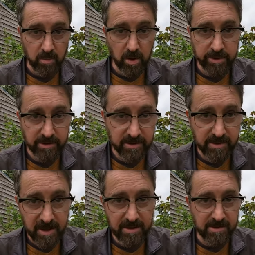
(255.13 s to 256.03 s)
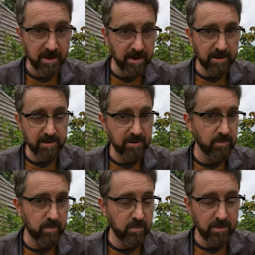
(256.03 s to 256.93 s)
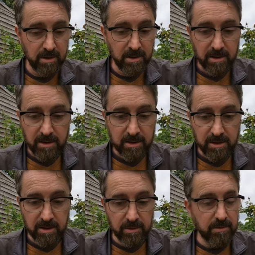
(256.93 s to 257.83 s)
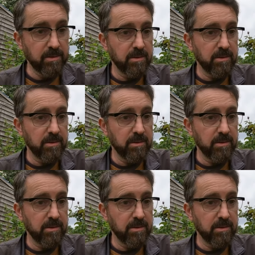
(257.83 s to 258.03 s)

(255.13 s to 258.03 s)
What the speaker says: What does it taste like? You